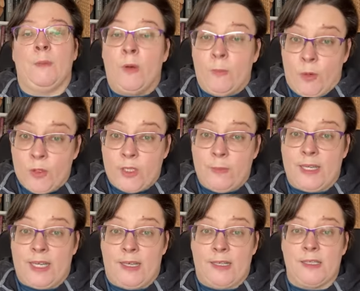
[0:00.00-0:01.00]
But mostly
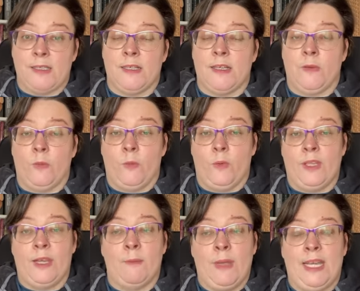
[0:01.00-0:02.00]
because when
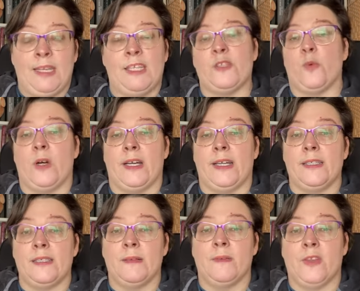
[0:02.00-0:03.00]
they're making these
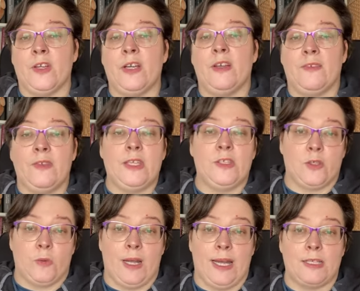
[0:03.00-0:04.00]
wines, they're giving these
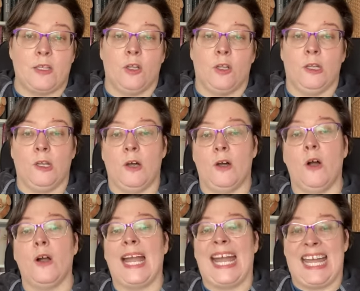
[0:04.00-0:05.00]
Shiraz
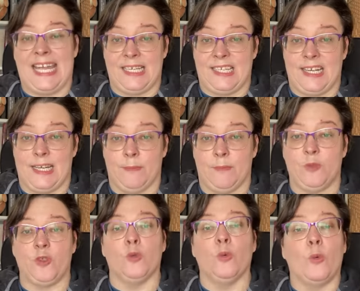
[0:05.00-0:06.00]
long hang time
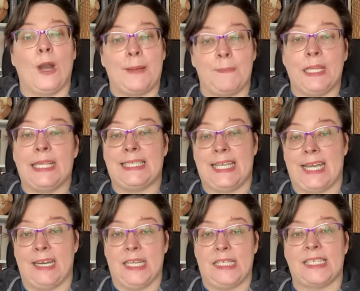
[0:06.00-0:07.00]
to ripen the
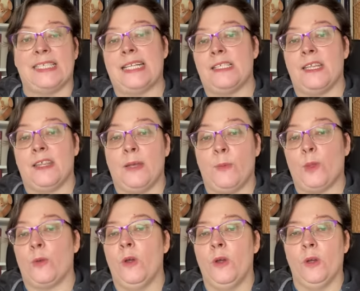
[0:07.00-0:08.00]
tannins. Because that's the thing
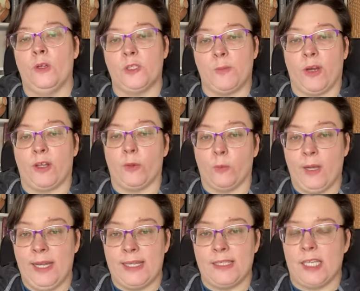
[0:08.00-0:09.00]
with sparkling
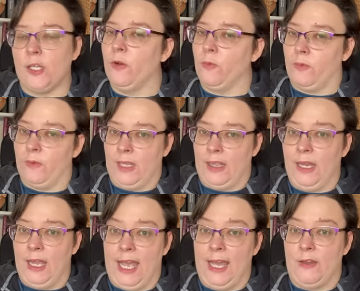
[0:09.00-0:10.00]
reds that you don't
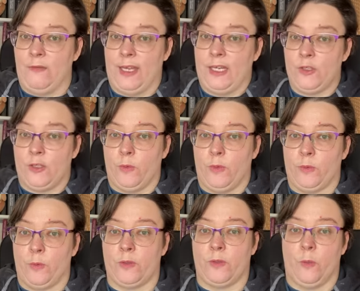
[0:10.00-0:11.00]
think have that issue
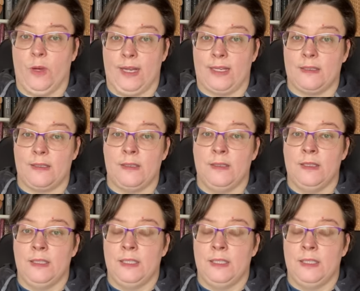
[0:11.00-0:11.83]
with the whites.